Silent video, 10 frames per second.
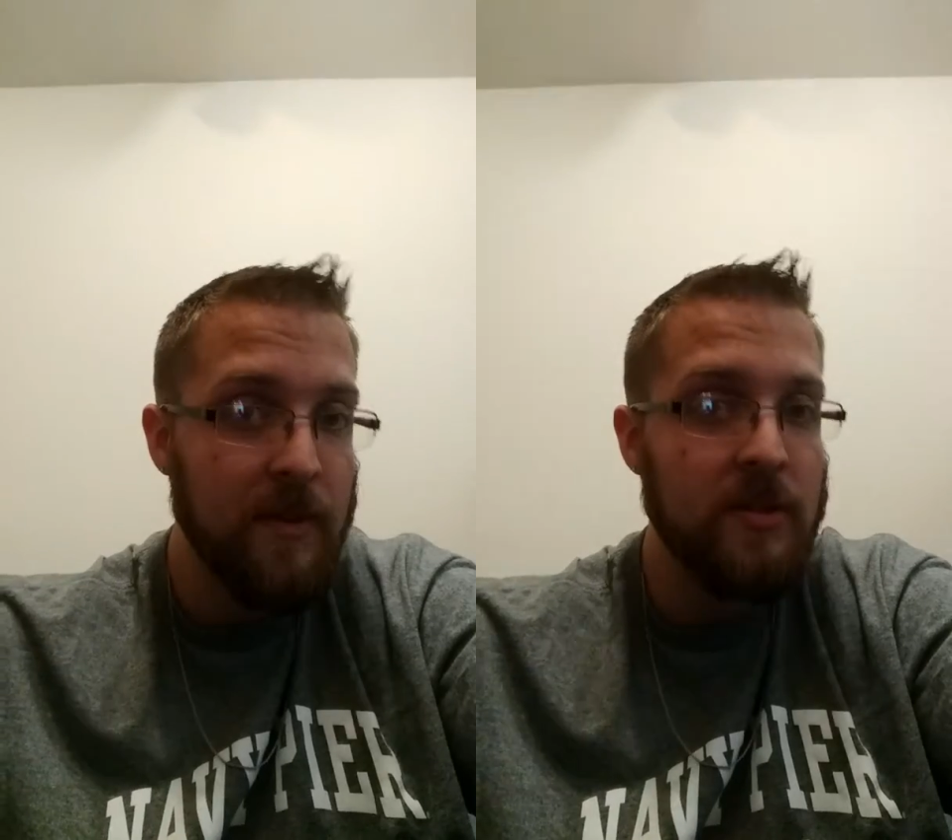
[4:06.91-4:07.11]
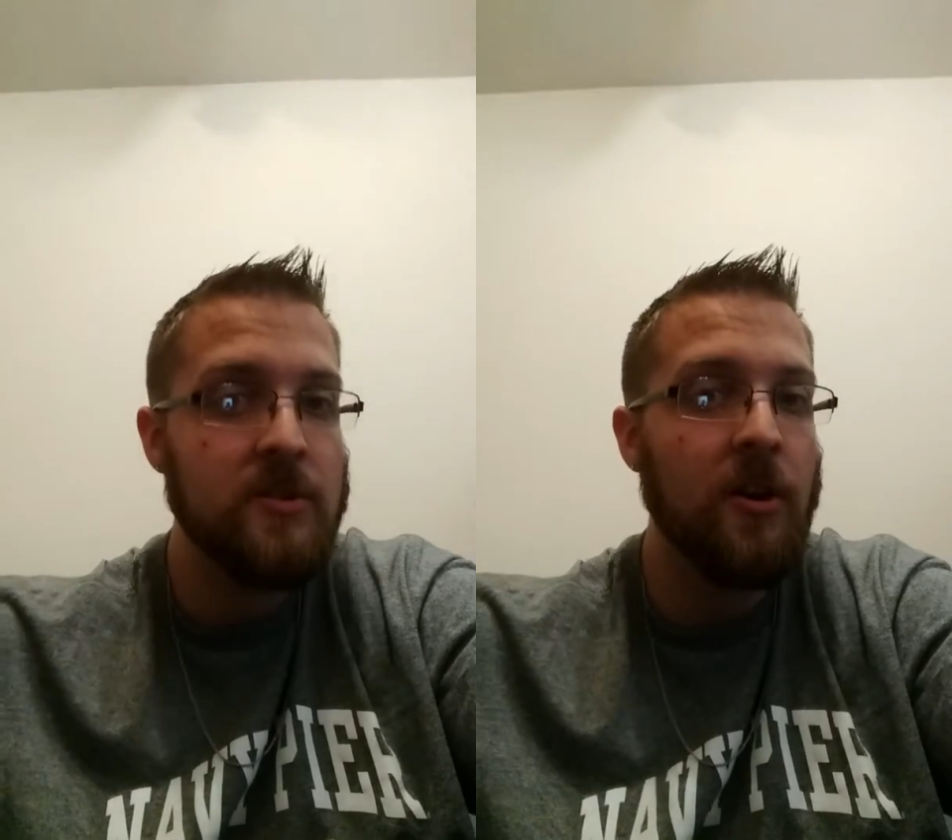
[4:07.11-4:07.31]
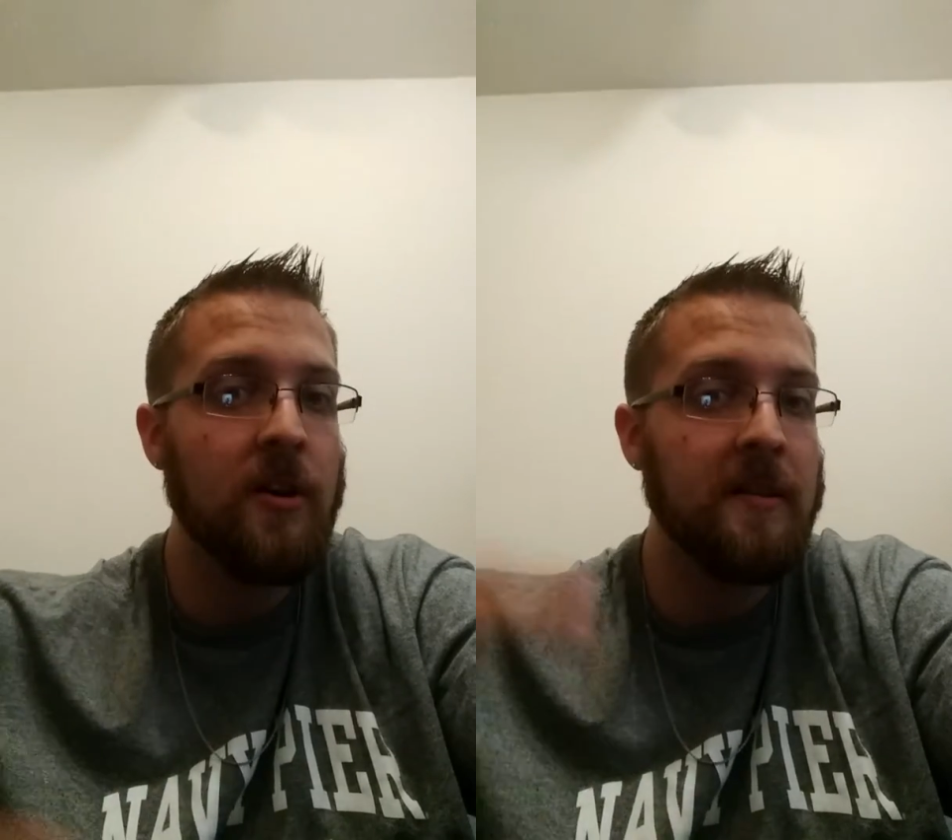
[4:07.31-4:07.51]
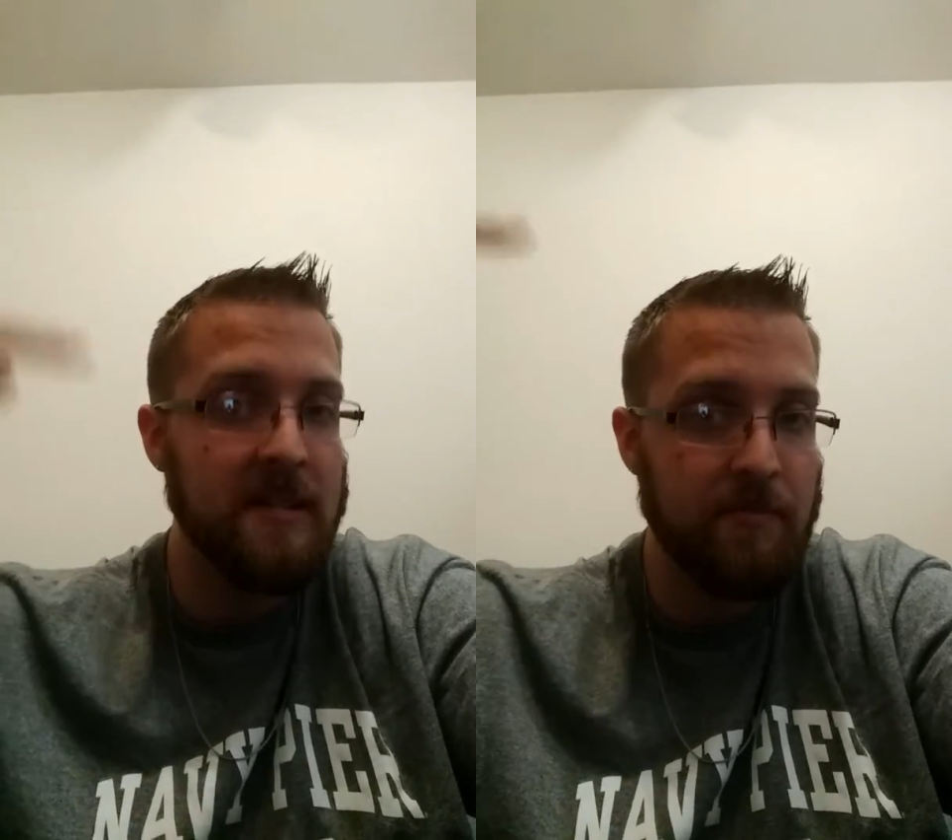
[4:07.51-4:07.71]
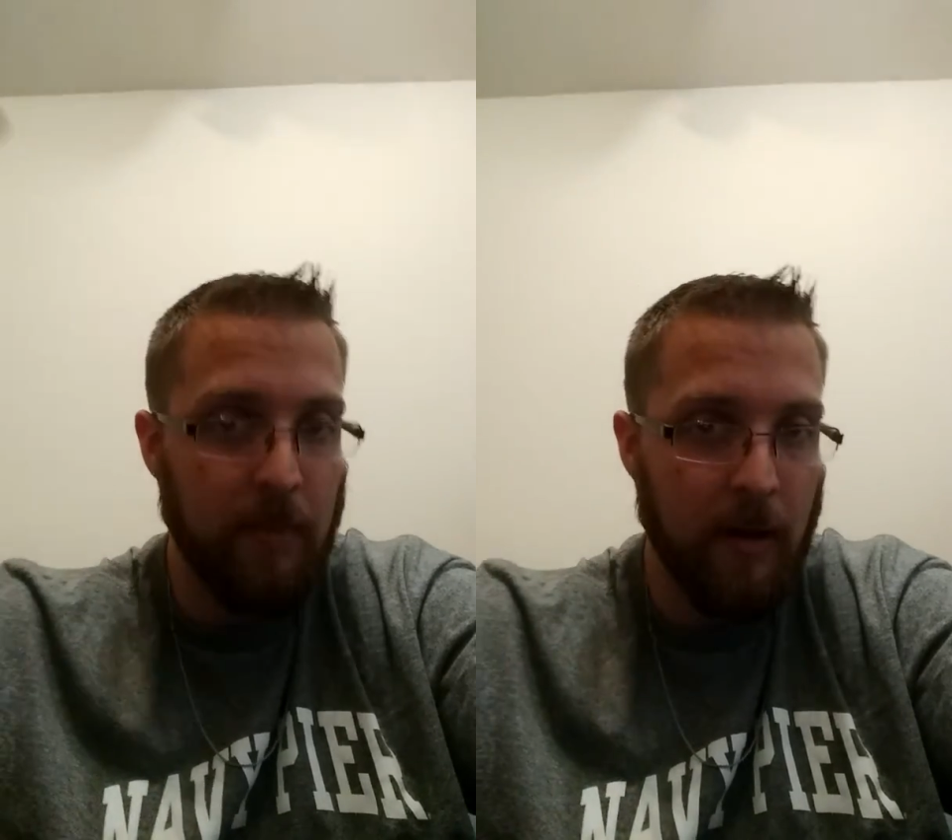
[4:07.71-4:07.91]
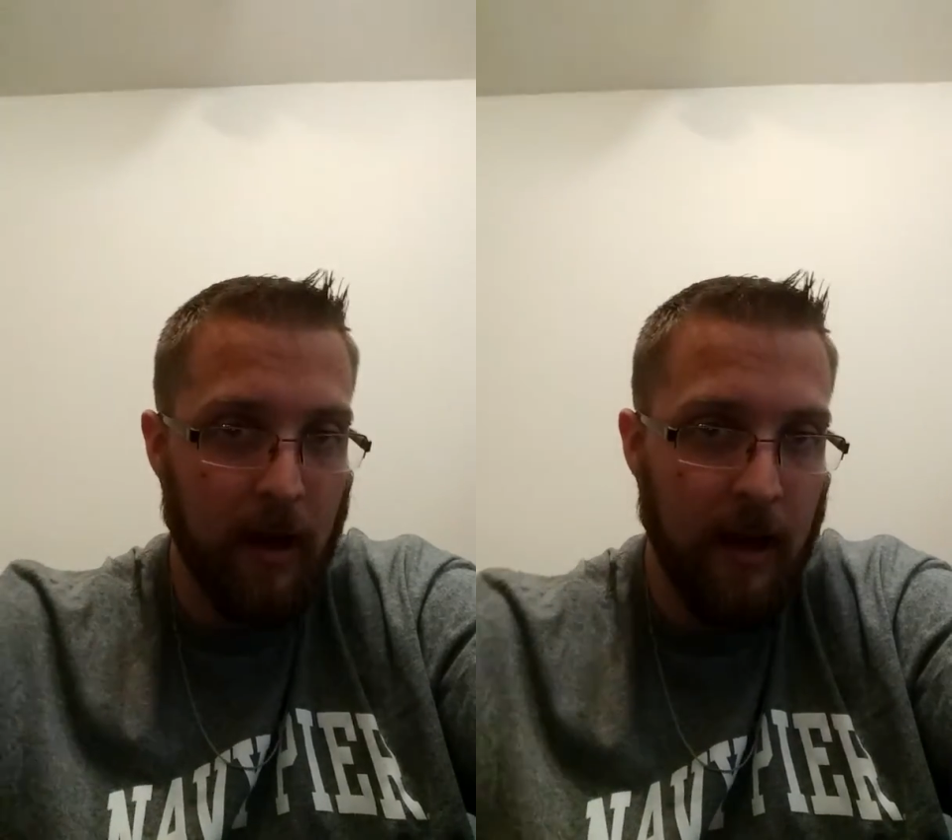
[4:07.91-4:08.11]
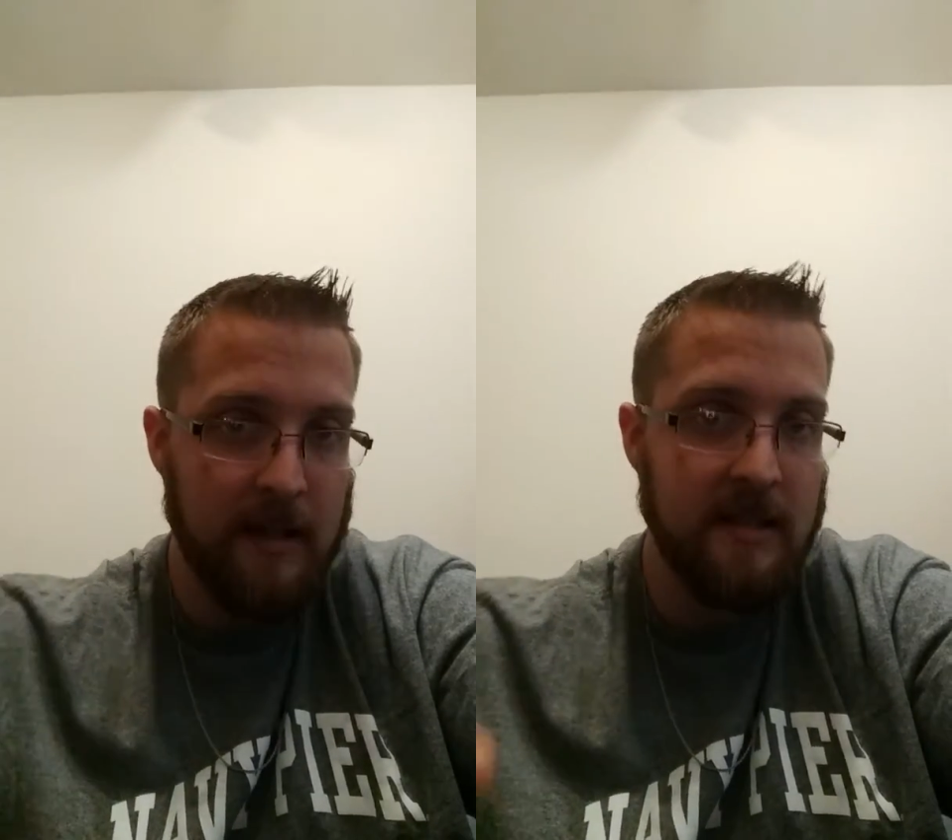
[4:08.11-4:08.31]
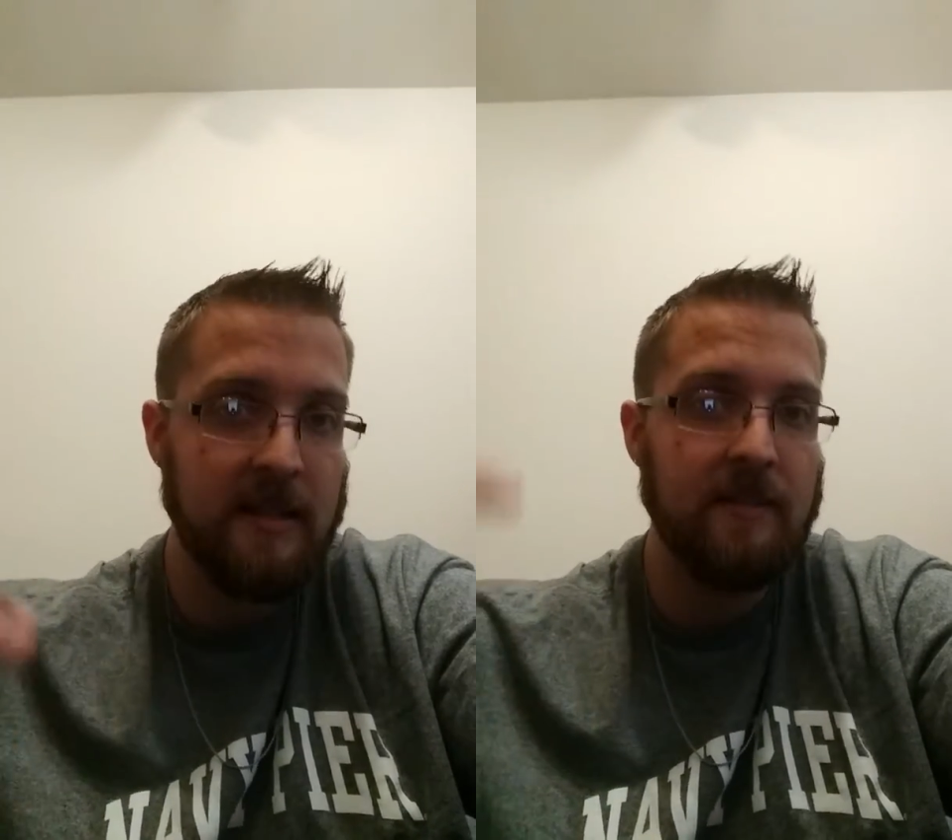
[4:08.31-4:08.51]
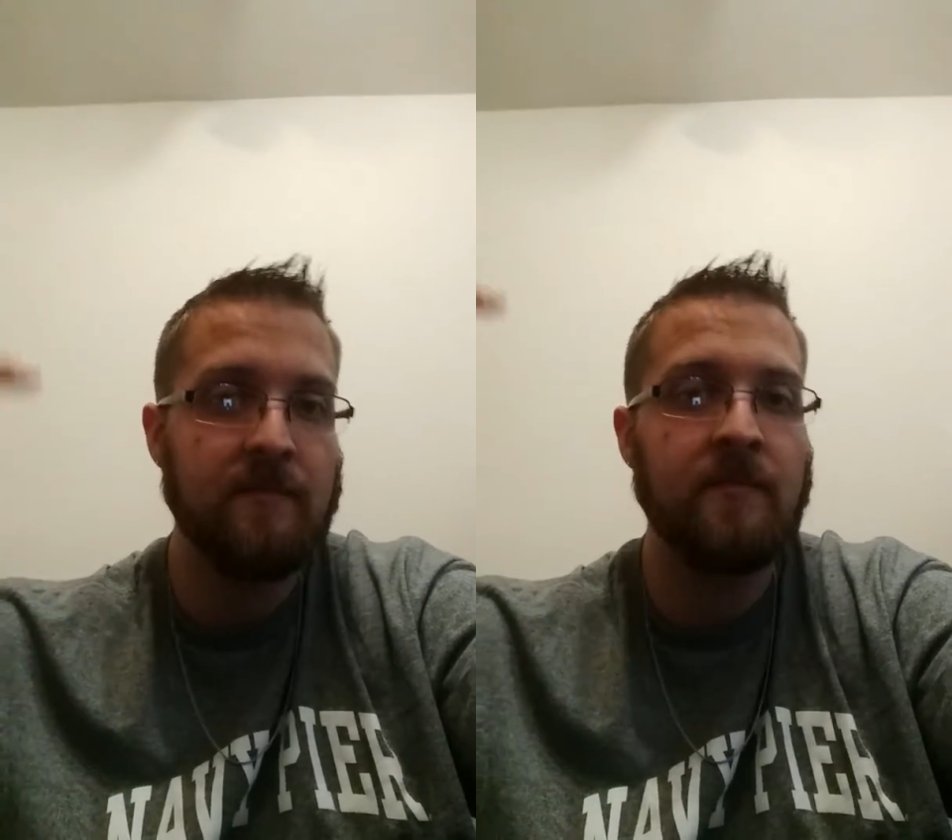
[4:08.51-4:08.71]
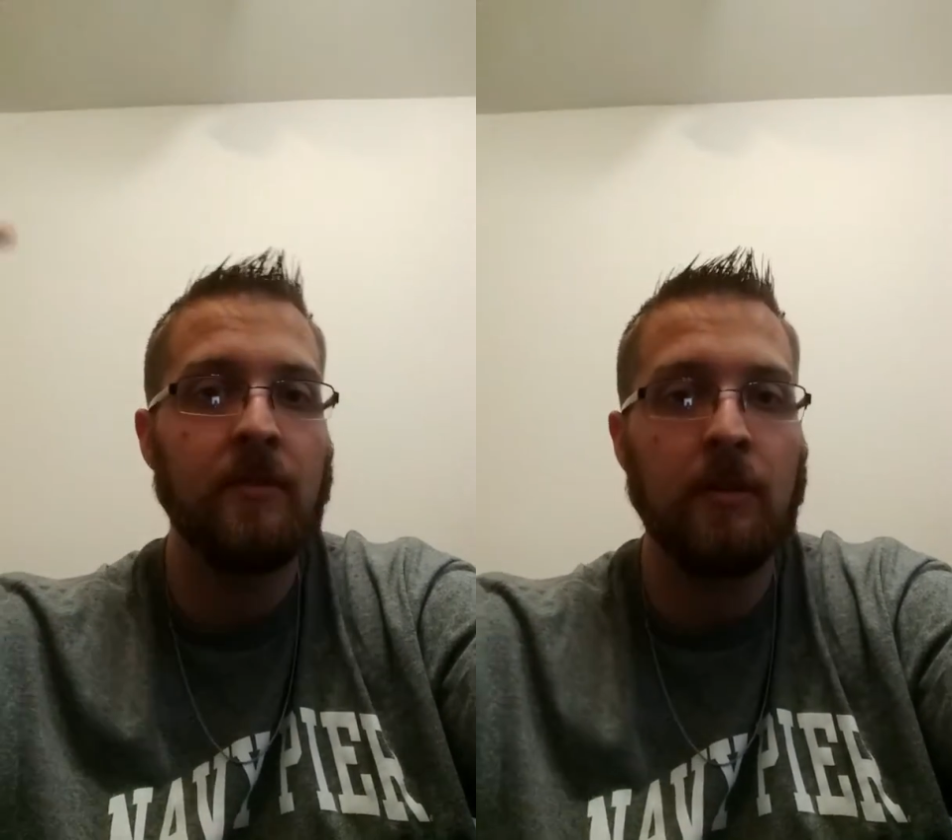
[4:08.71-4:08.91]
starting this positive
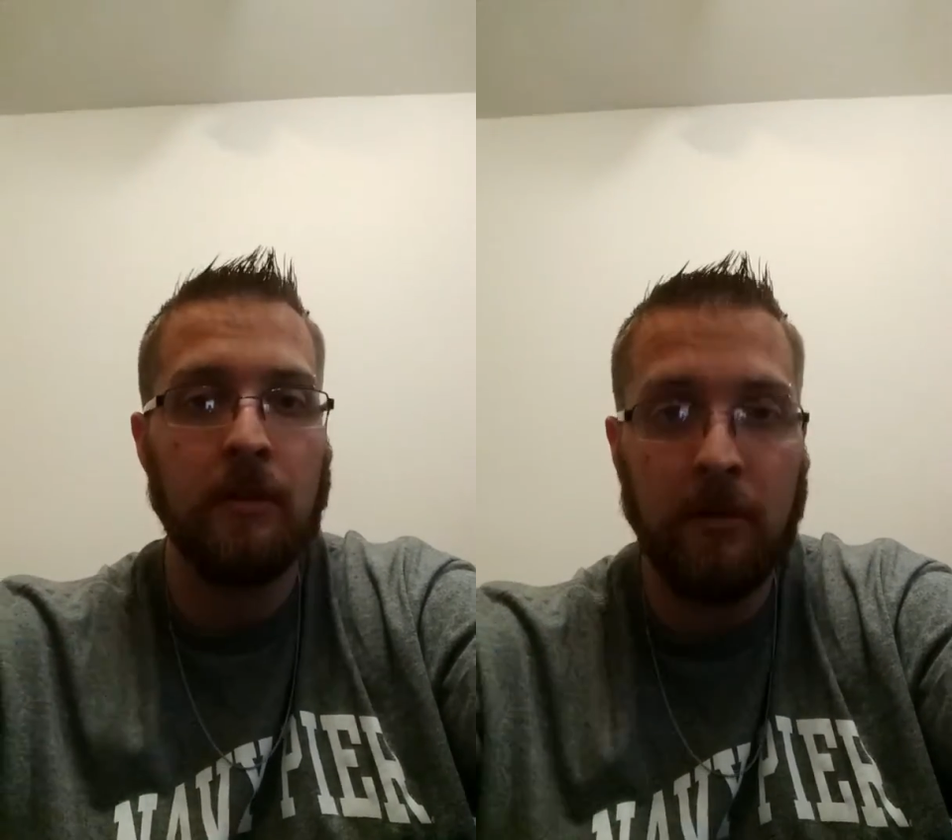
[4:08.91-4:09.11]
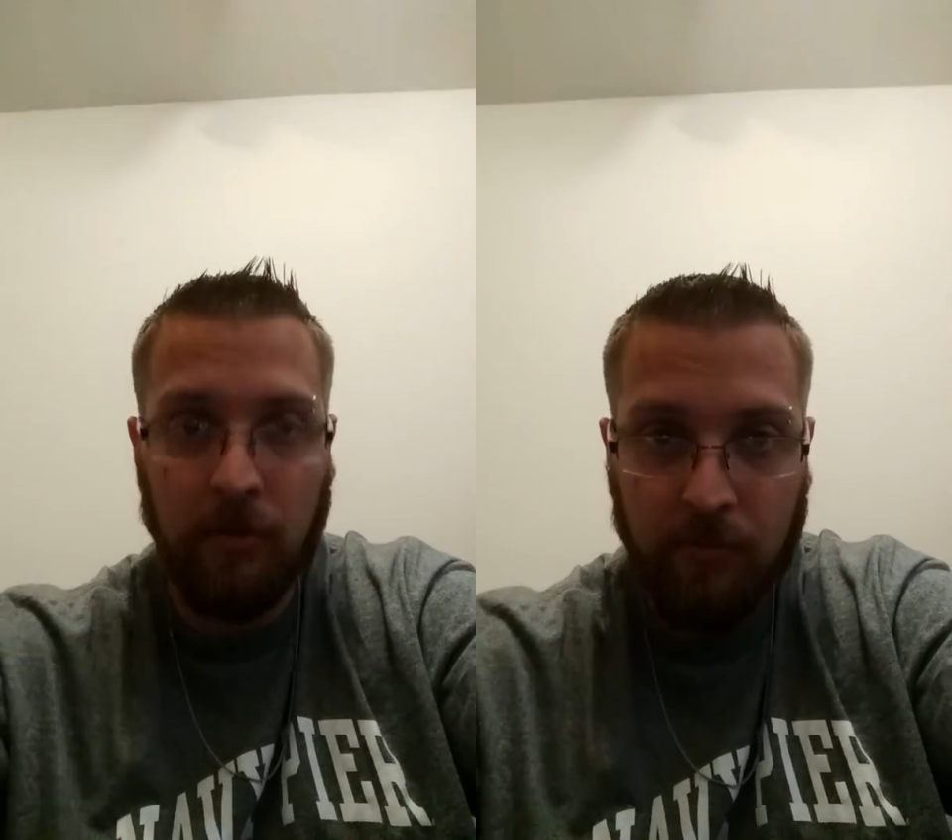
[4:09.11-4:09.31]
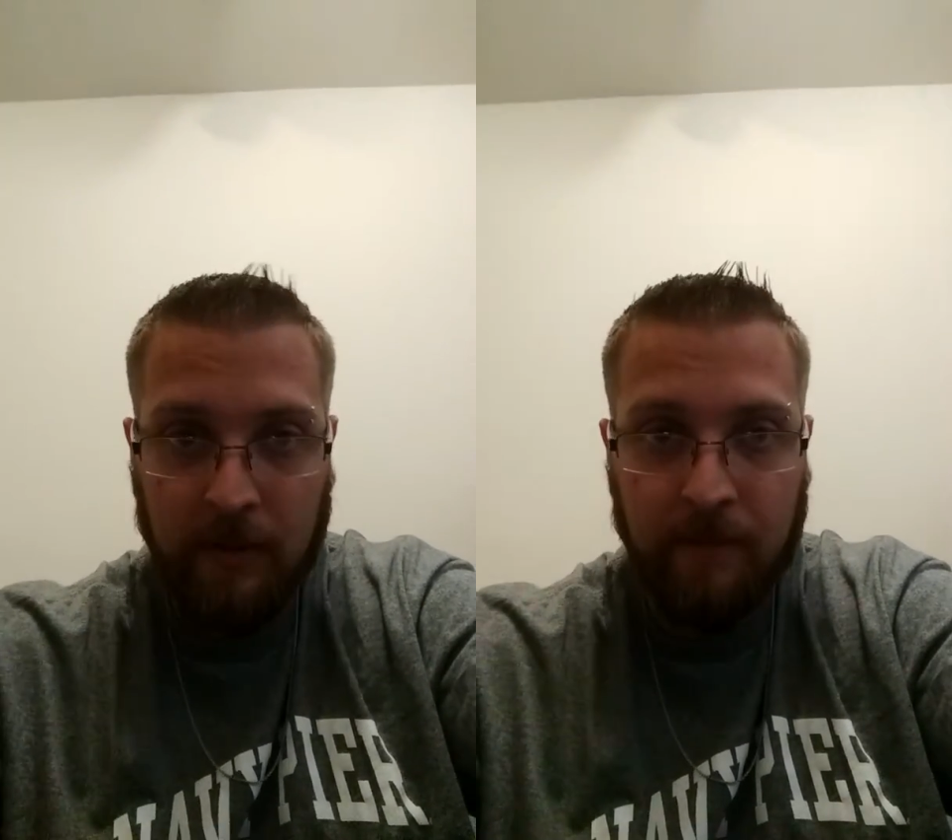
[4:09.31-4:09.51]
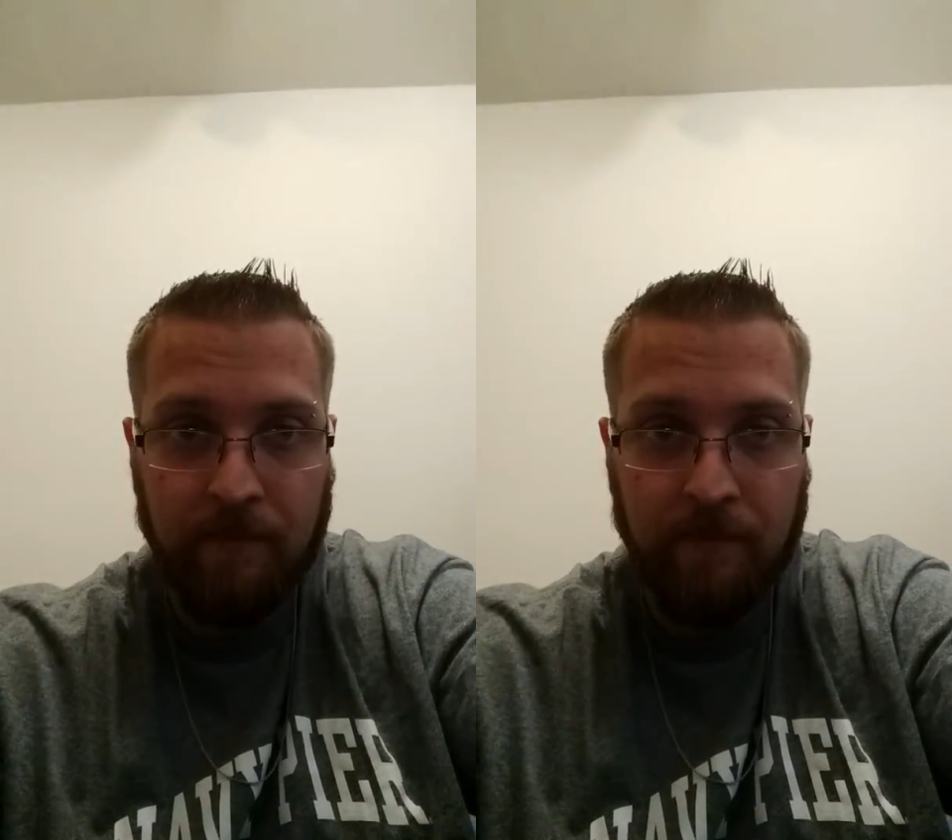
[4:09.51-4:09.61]
loop.